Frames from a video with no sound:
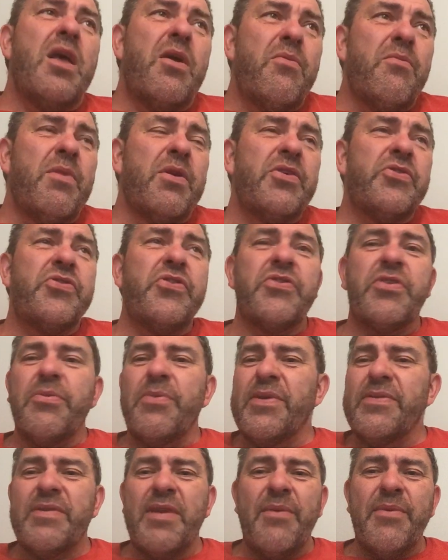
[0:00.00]
Monday, Tuesday,
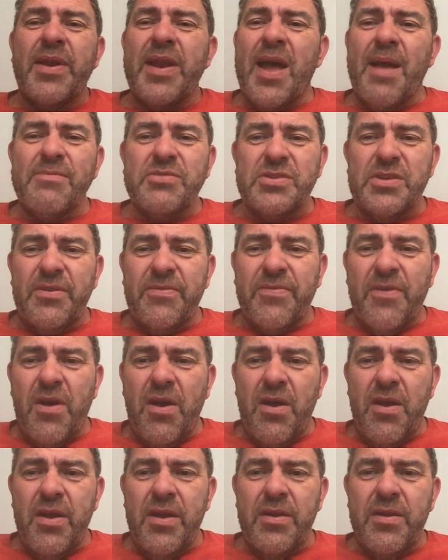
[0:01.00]
Wednesday it went absolutely
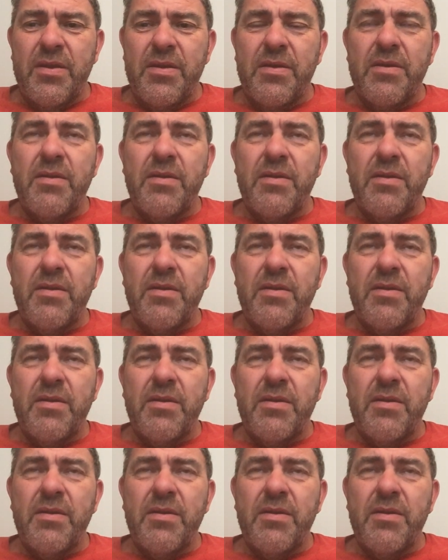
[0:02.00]
fine.